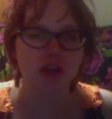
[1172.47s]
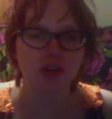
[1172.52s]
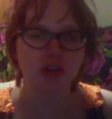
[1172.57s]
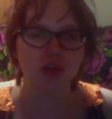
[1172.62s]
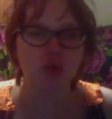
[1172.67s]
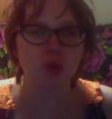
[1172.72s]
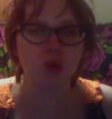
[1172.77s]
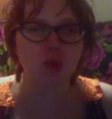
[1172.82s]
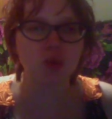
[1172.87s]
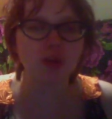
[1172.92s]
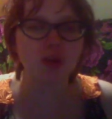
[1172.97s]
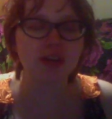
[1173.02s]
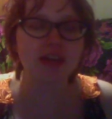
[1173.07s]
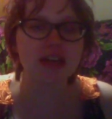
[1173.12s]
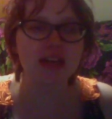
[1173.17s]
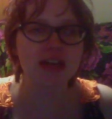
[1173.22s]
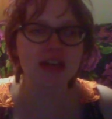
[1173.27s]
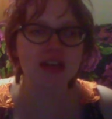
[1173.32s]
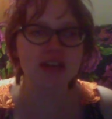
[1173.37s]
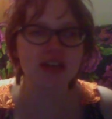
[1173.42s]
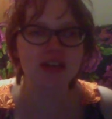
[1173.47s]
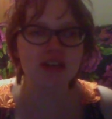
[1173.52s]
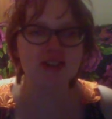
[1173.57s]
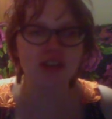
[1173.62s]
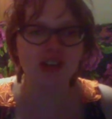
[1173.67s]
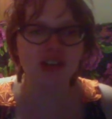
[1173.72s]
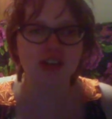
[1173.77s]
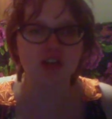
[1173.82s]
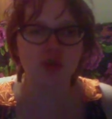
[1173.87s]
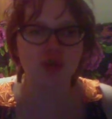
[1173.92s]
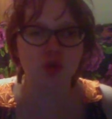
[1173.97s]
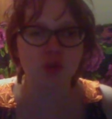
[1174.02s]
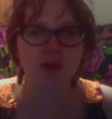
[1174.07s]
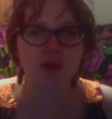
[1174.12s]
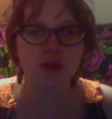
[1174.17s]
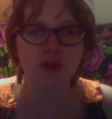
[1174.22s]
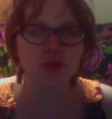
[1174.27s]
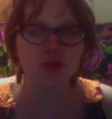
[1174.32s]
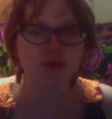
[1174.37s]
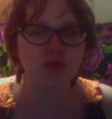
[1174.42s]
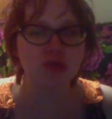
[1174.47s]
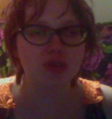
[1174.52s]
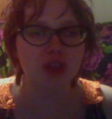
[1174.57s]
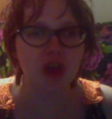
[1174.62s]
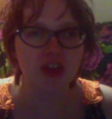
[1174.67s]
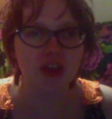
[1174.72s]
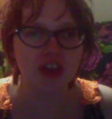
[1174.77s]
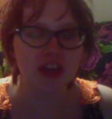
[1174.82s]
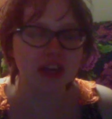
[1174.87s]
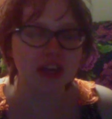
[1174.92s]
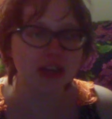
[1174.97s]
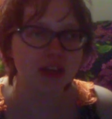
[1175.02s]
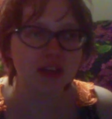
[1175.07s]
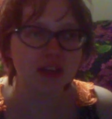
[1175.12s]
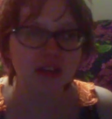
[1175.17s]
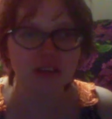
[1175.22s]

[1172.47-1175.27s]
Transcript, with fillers: drooling idiot that contributes nothing